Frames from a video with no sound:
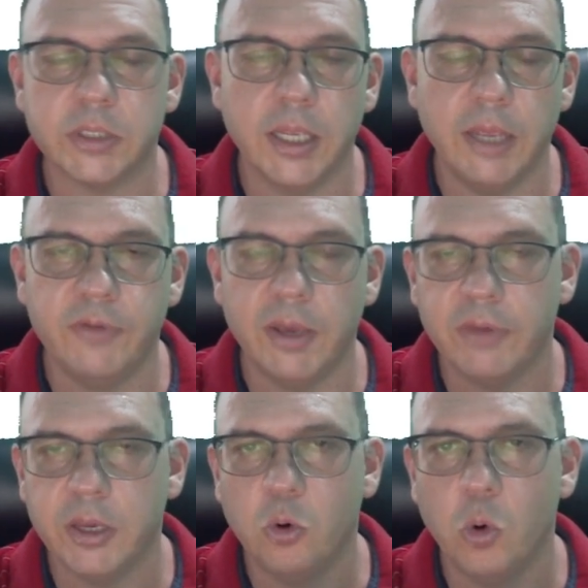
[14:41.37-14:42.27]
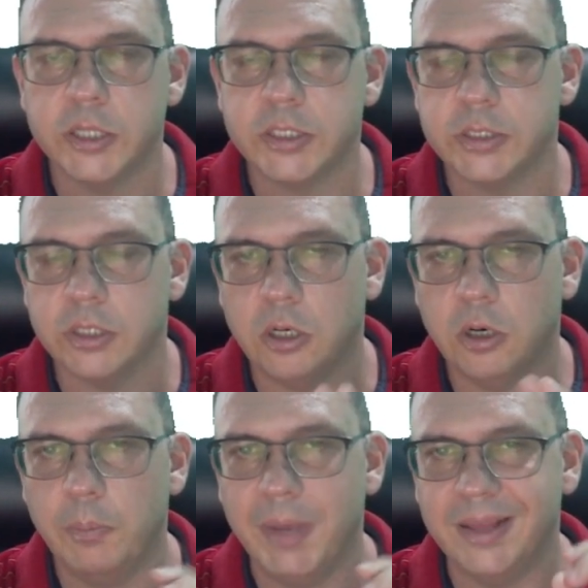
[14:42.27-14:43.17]
If you have any questions at all
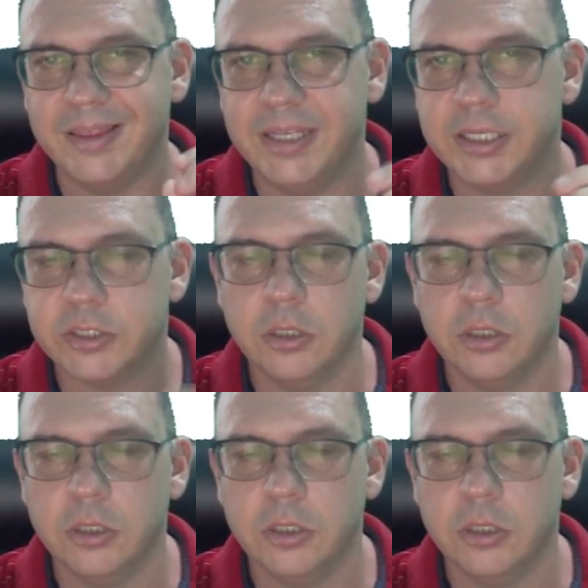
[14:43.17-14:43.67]
about this